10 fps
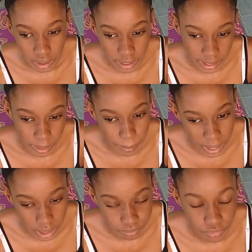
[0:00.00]

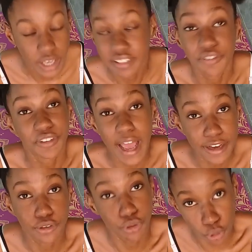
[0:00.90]
Ekapada, the
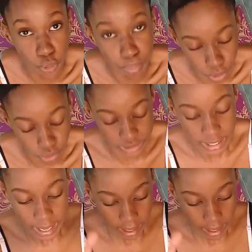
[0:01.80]
flying crow pose.